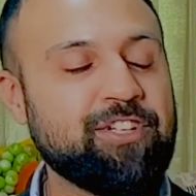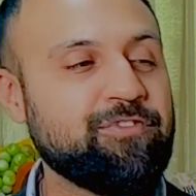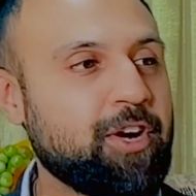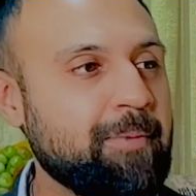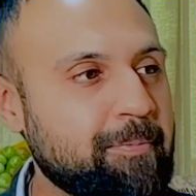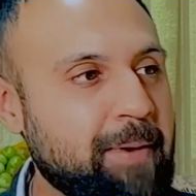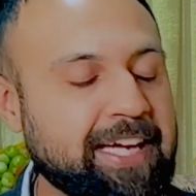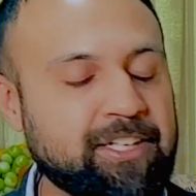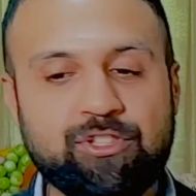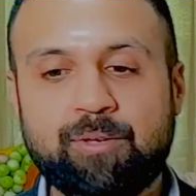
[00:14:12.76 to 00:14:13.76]
Sadaf, coming
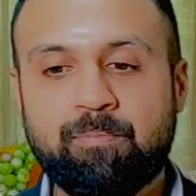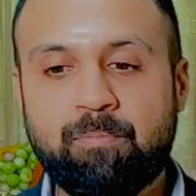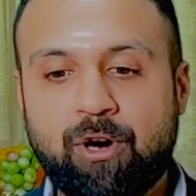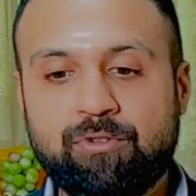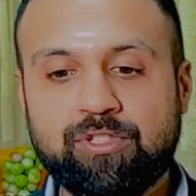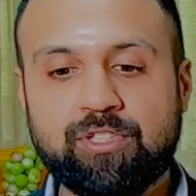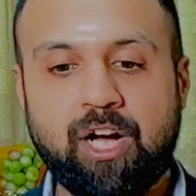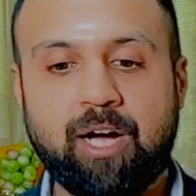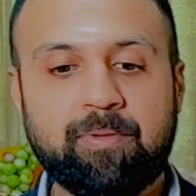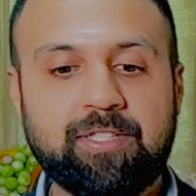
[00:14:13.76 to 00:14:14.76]
back to the most
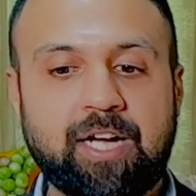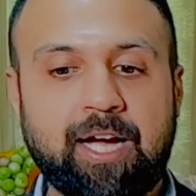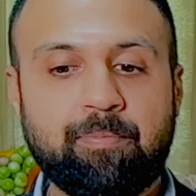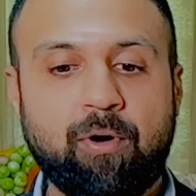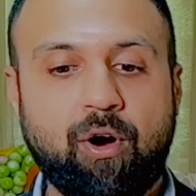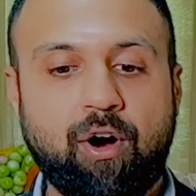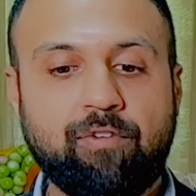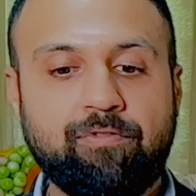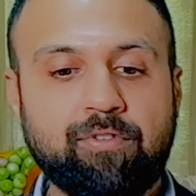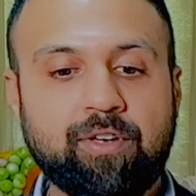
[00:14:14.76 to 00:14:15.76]
common type
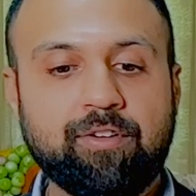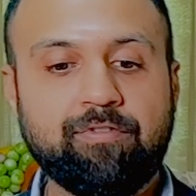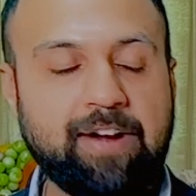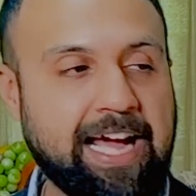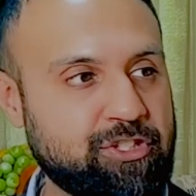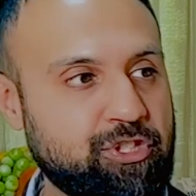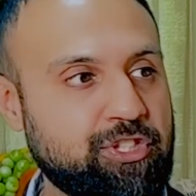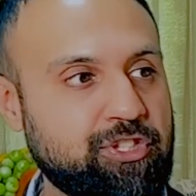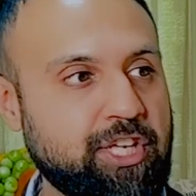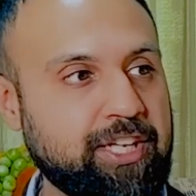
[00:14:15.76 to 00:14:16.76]
of
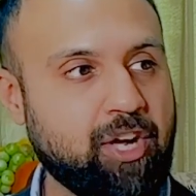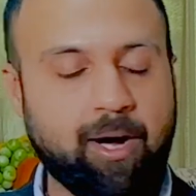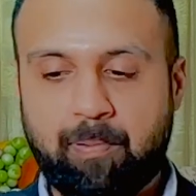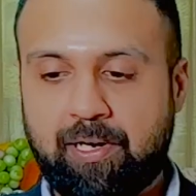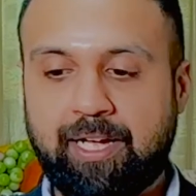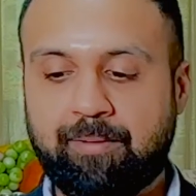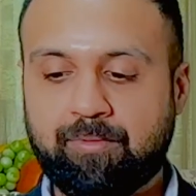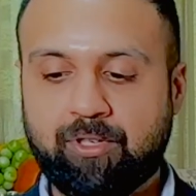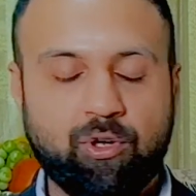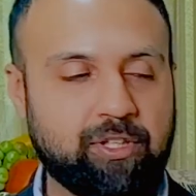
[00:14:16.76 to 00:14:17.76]
fractures in upper limb
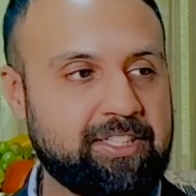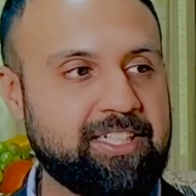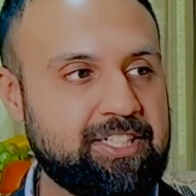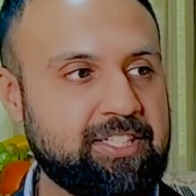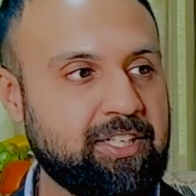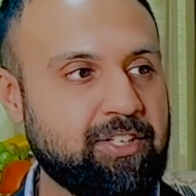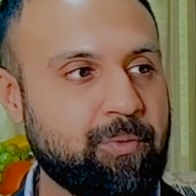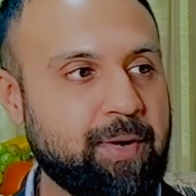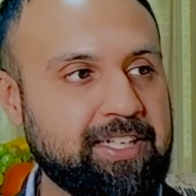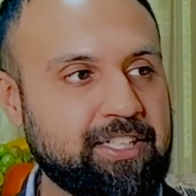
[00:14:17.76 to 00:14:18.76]
called the distal
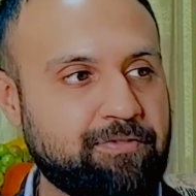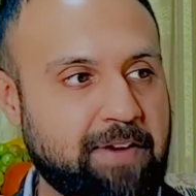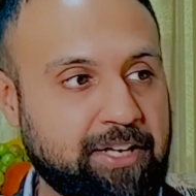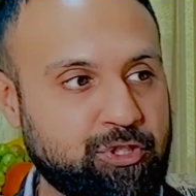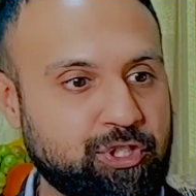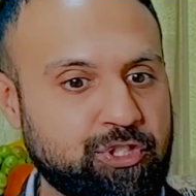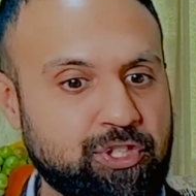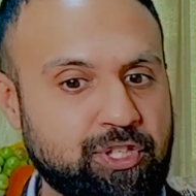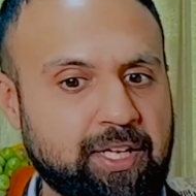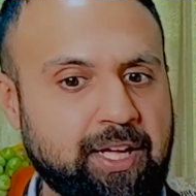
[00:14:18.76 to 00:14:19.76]
radius
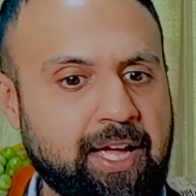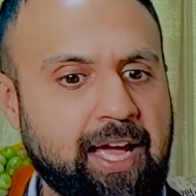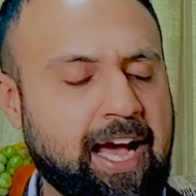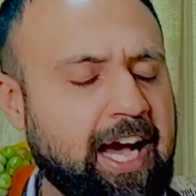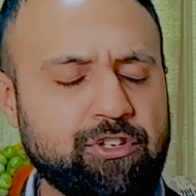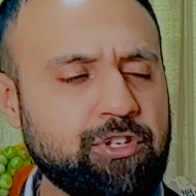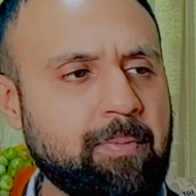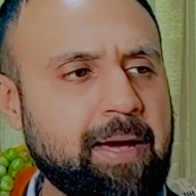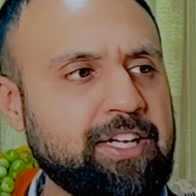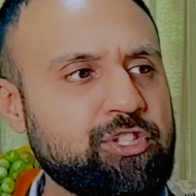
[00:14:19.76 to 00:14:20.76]
fractures. How do you
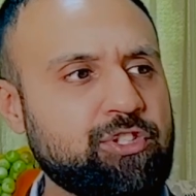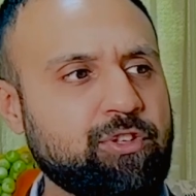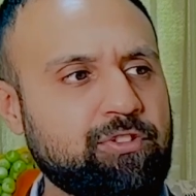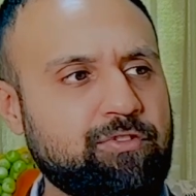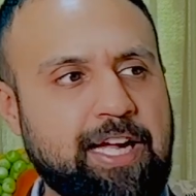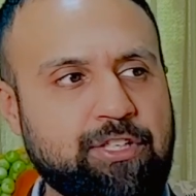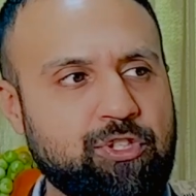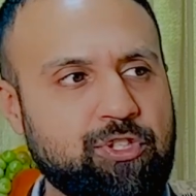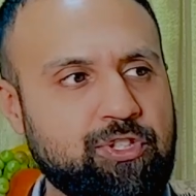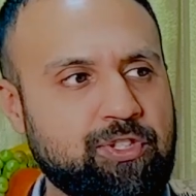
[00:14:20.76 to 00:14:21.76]
manage those
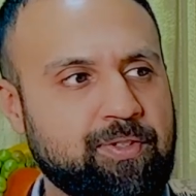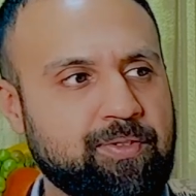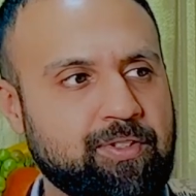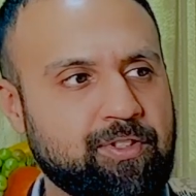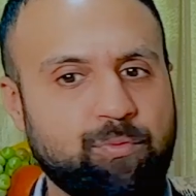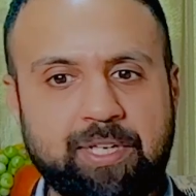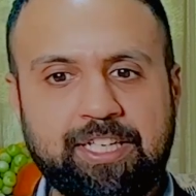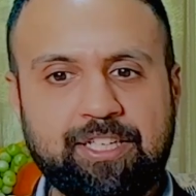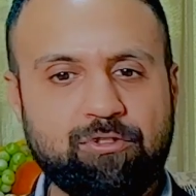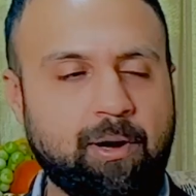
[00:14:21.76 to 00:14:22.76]
fractures? Do we
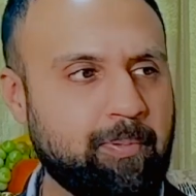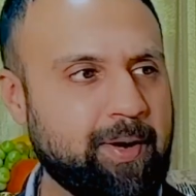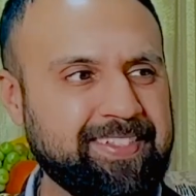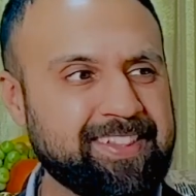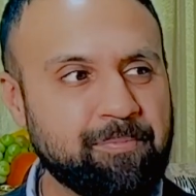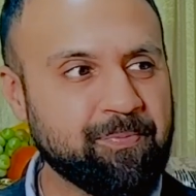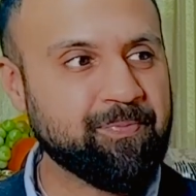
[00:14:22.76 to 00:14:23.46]
need to operate them?